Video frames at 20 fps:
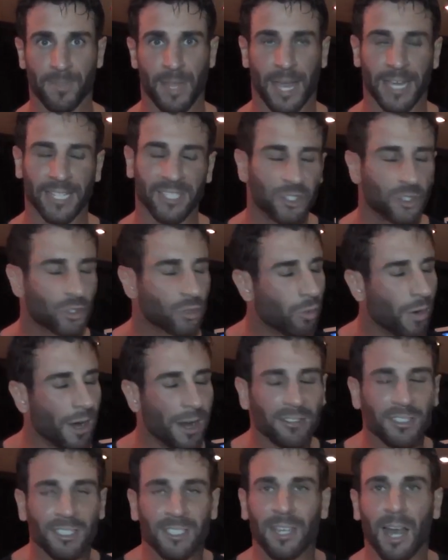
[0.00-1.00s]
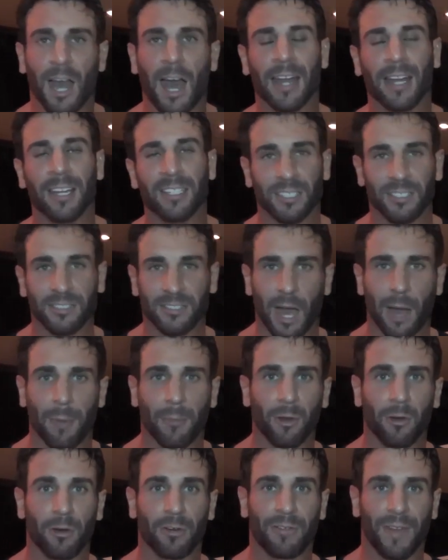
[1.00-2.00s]
I swear to God, it is a
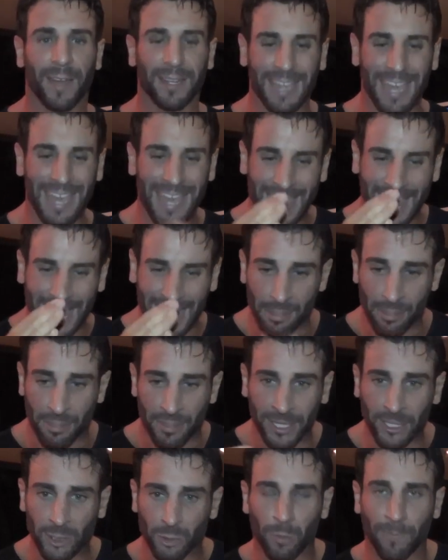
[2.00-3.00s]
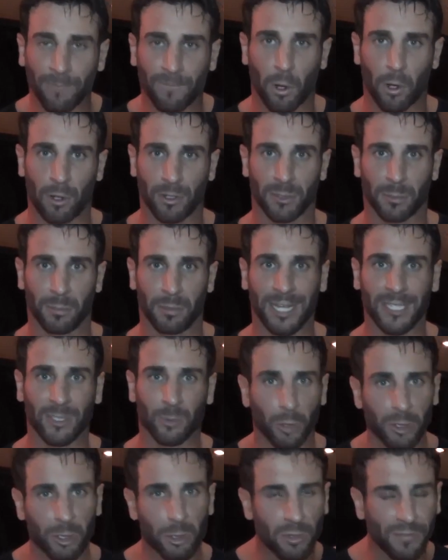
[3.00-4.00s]
domino effect, and things will fall into place.
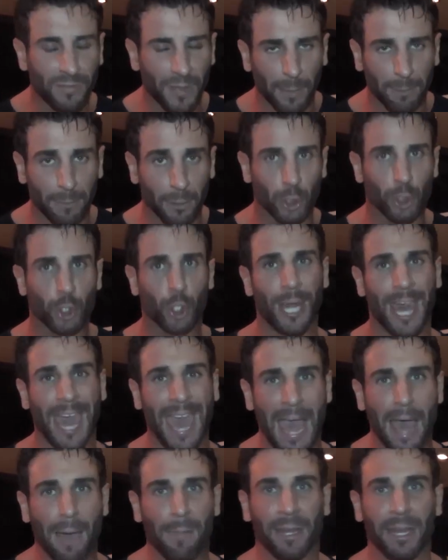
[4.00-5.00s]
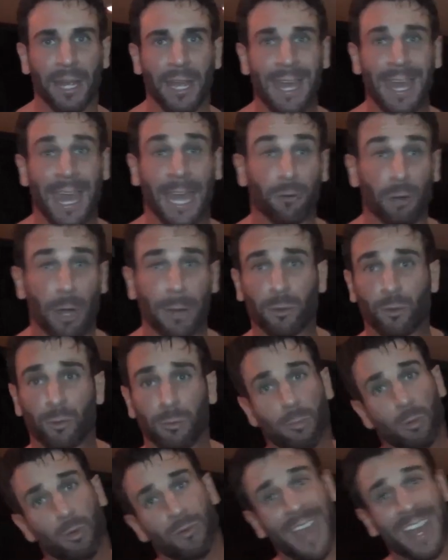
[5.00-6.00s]
Once you develop a good habit and you're able to
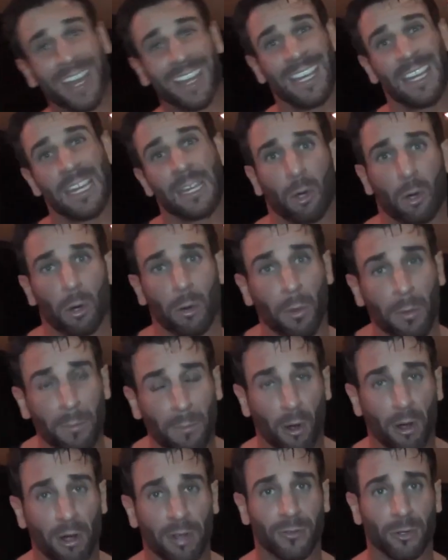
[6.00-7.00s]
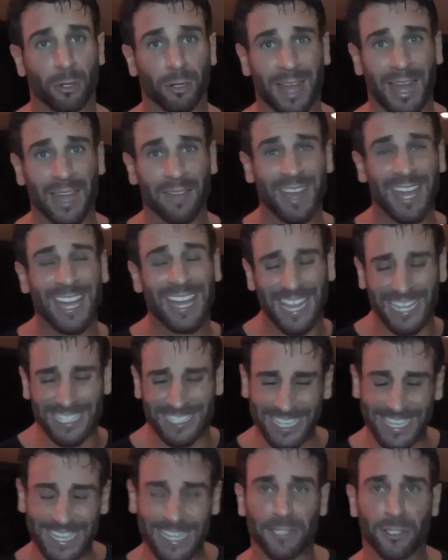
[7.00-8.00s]
remove that ego in one part of your life,
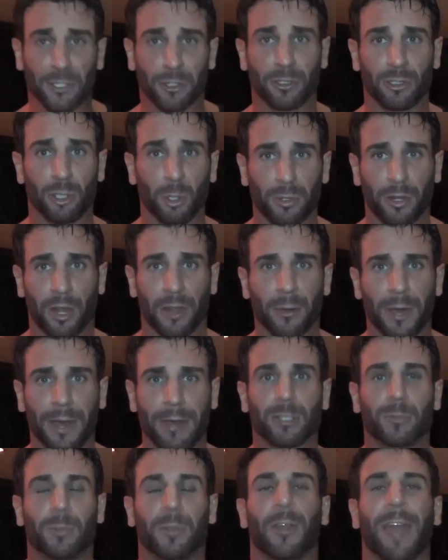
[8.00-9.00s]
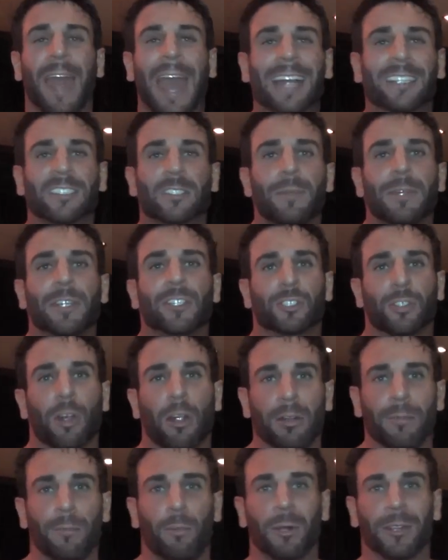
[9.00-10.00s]
it's easier to do in other areas. But there has to be a
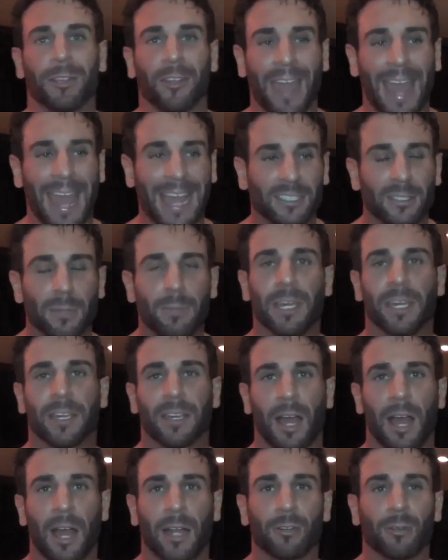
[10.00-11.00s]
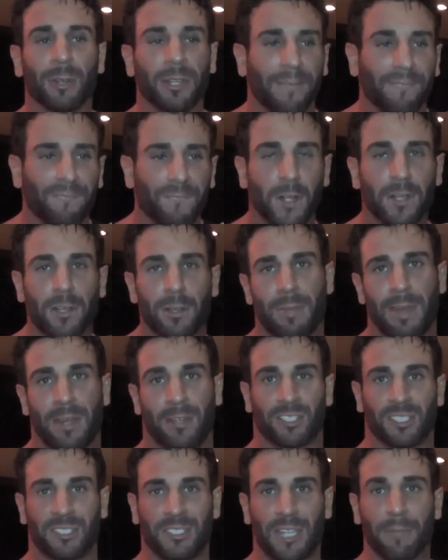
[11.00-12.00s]
starting point, there has to be a concrete, a fundamental
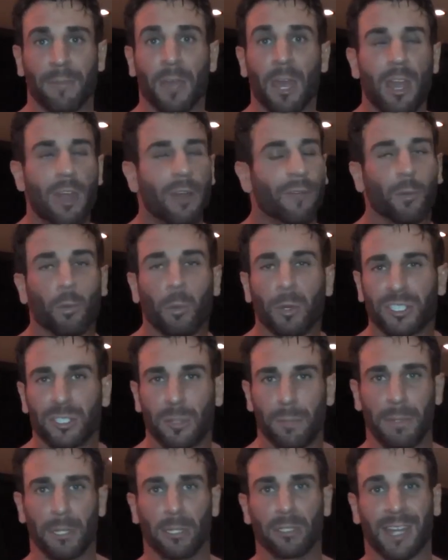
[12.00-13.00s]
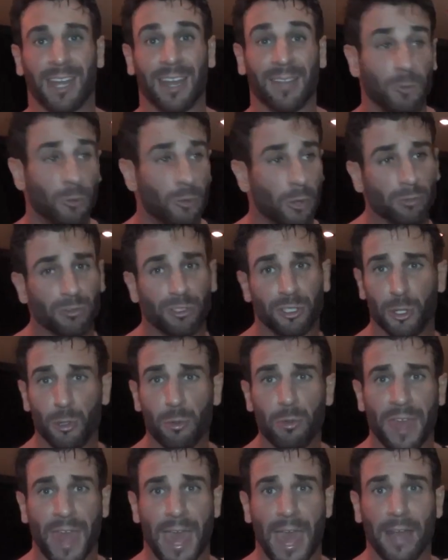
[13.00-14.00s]
step from which to build on. If you don't do
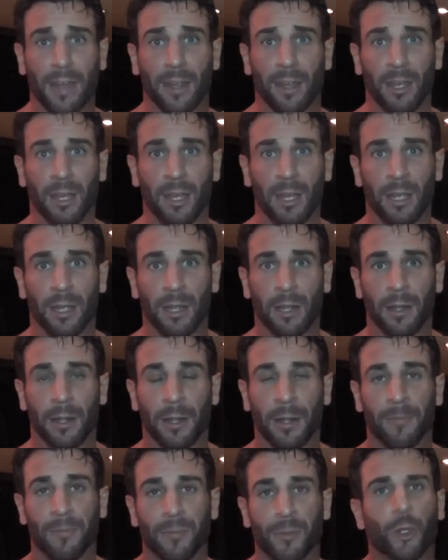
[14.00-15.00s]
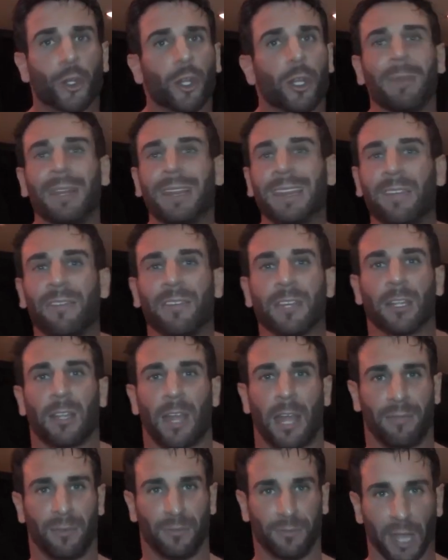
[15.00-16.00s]
that, you're going to be living a
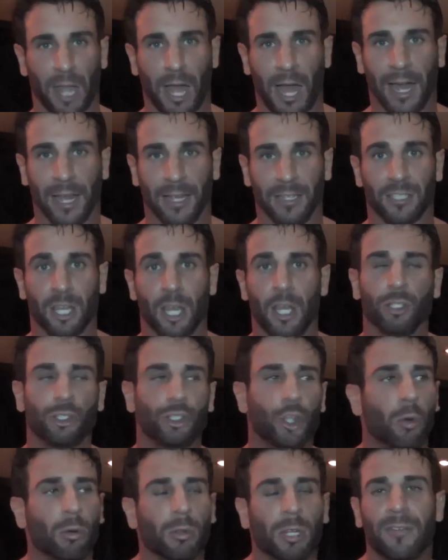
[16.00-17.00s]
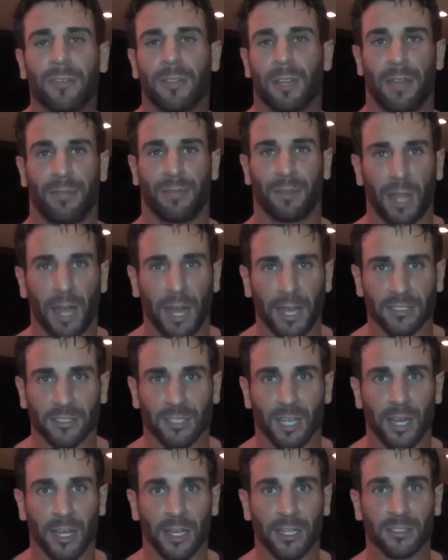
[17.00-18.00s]
life of lies. Don't live a life of lies,
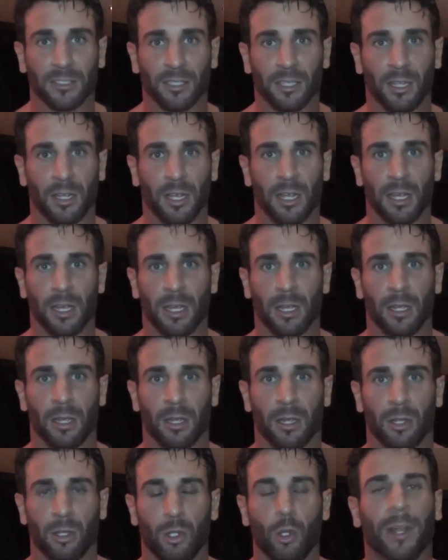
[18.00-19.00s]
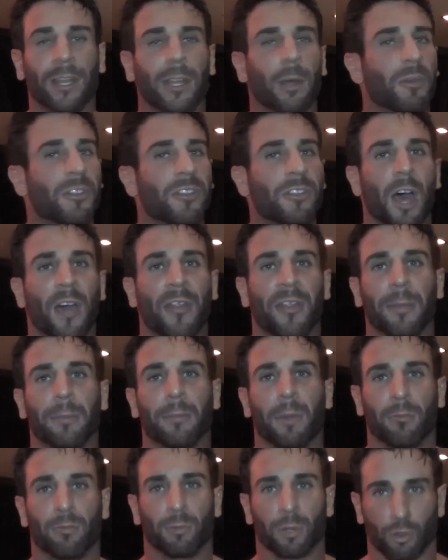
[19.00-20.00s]
guys. You'll end up with nothing
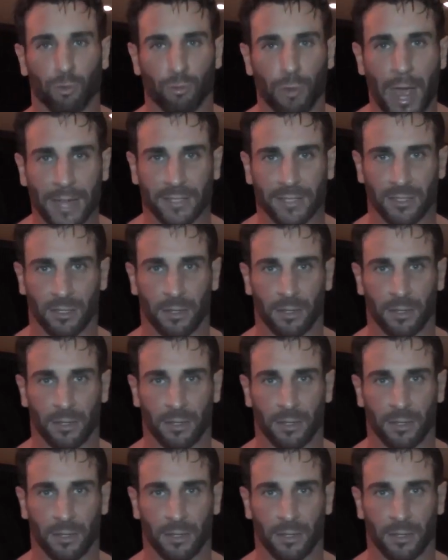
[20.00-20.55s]
but regret.